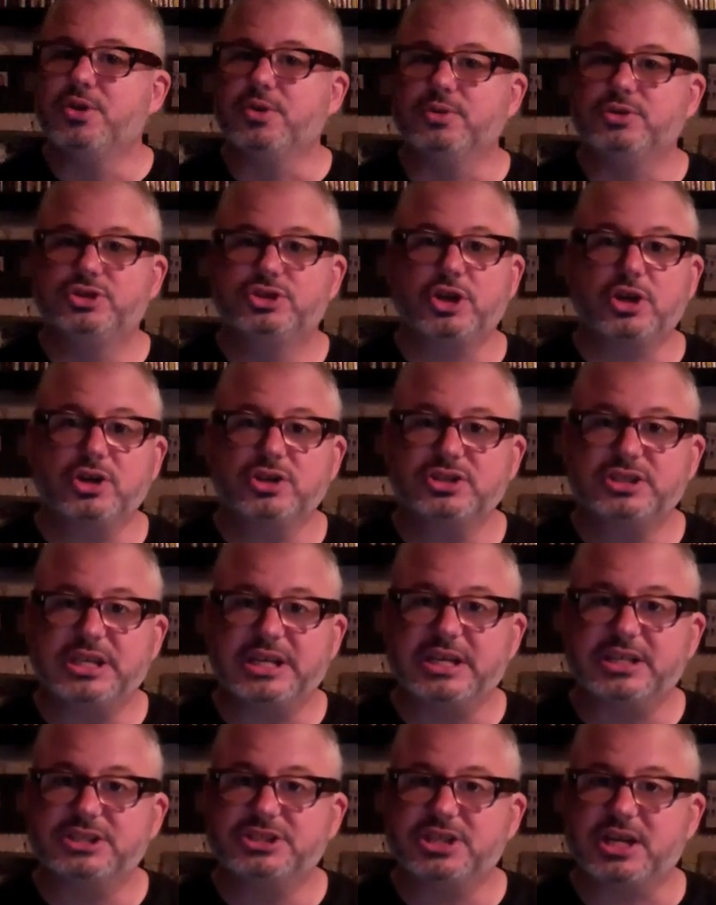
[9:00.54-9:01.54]
New
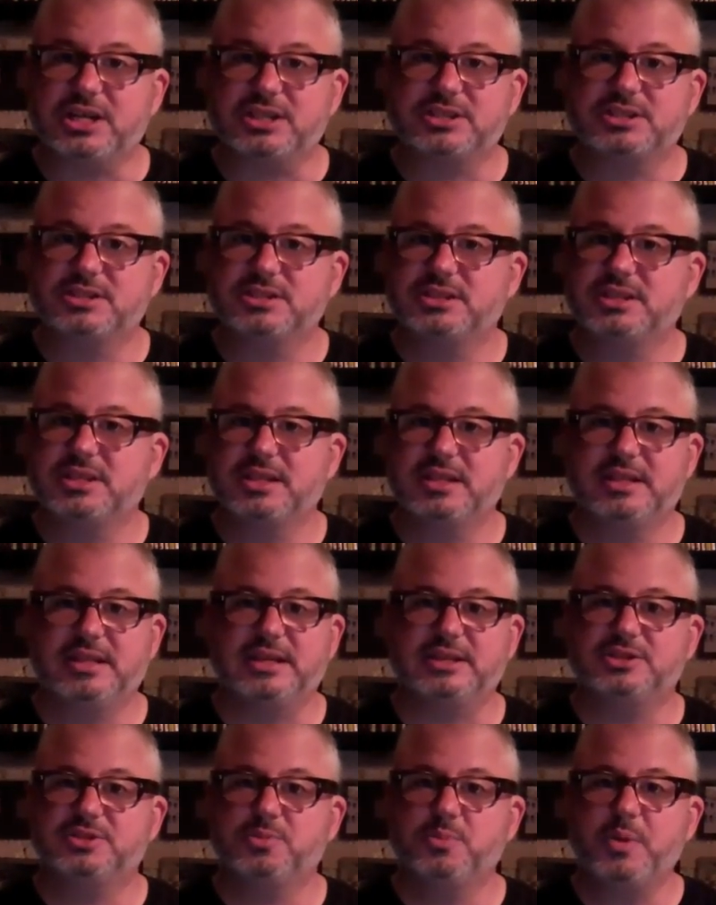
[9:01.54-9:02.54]
Jersey just
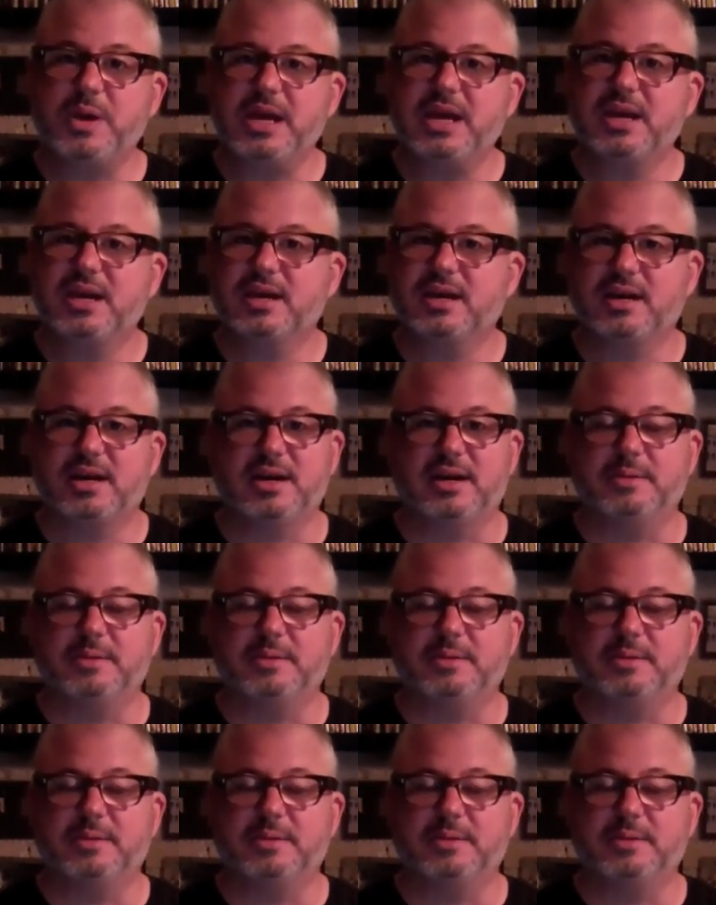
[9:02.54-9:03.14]
this week.